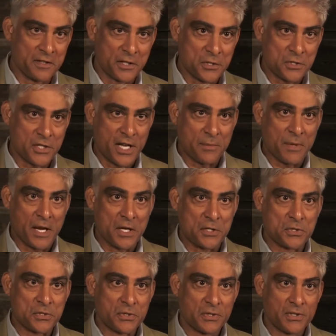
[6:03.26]
in the
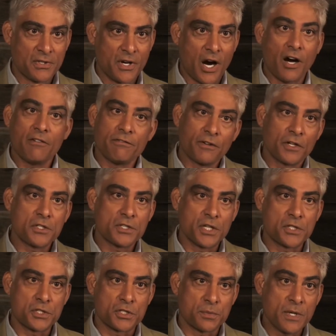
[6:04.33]
CMAs. Our First
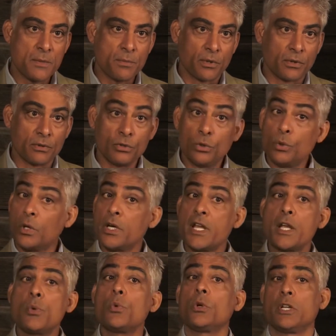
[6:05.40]
Nations people, who are
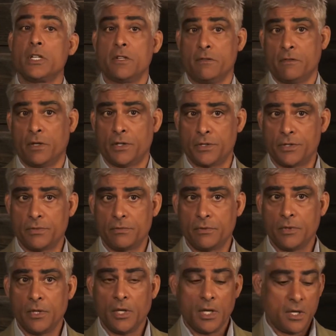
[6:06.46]
equally diverse,
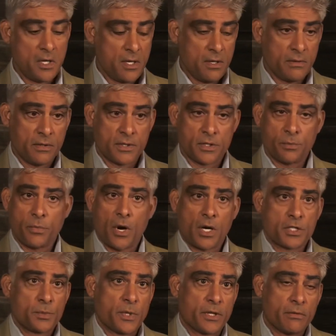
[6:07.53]
there's
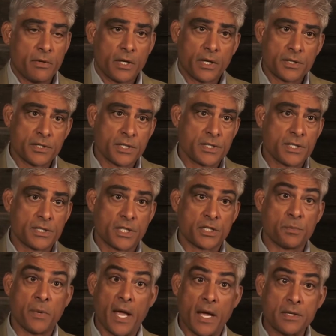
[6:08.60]
approximately
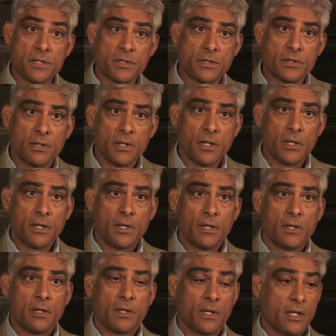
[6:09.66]
366 bands
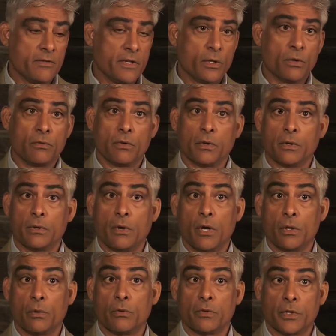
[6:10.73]
living
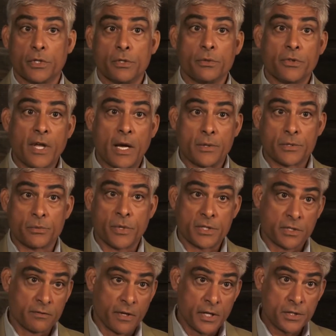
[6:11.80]
on over 2,000
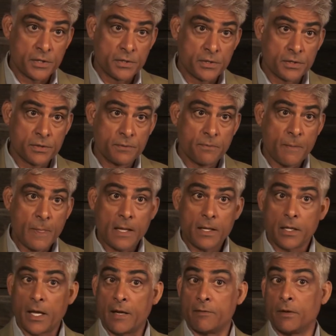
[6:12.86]
reservations.
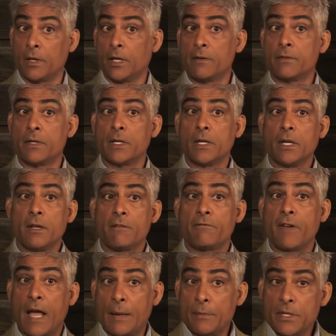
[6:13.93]
They have 11
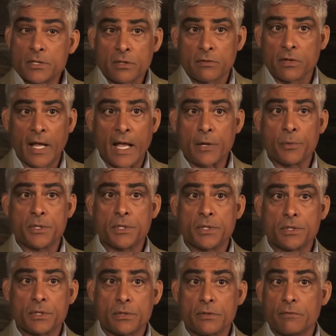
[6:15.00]
families of
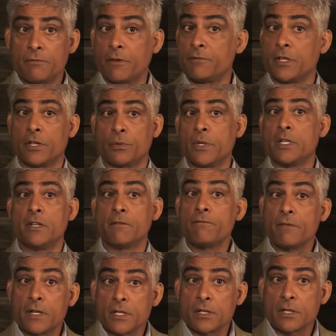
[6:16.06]
languages, 53
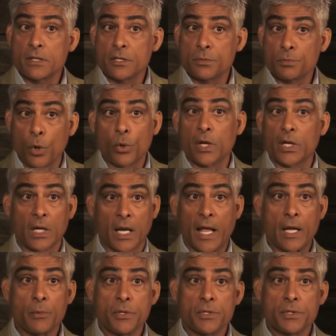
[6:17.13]
different spoken
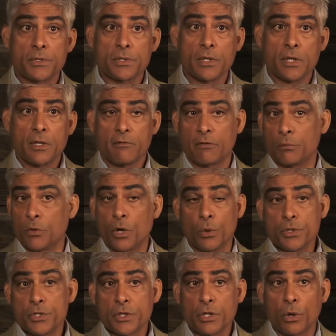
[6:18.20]
languages from
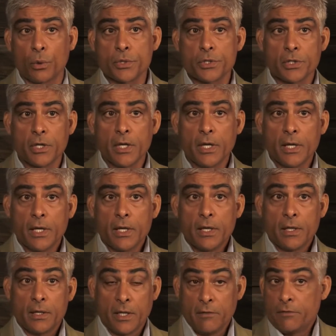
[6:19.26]
coast to coast.
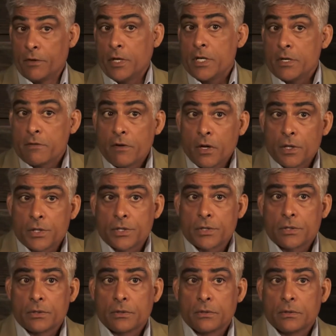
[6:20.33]
They're very
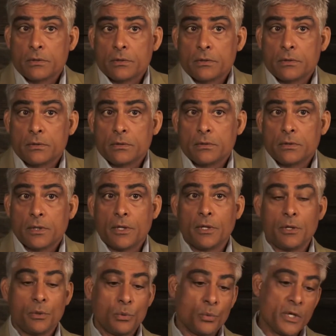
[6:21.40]
diverse.
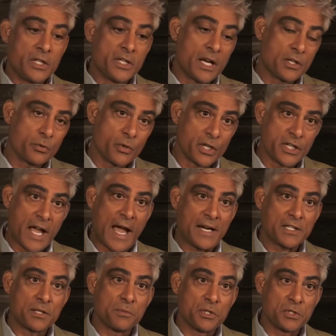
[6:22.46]
We tend to
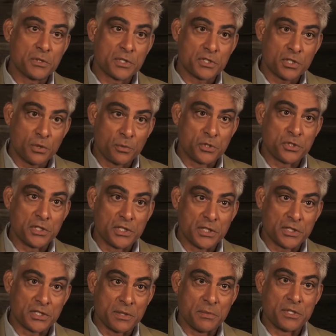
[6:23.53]
redact them into this
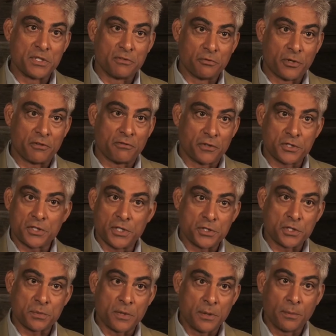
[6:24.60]
homogeneous image of what First
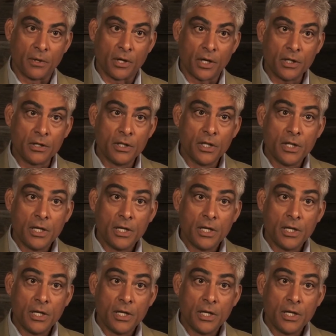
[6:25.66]
Nations people are,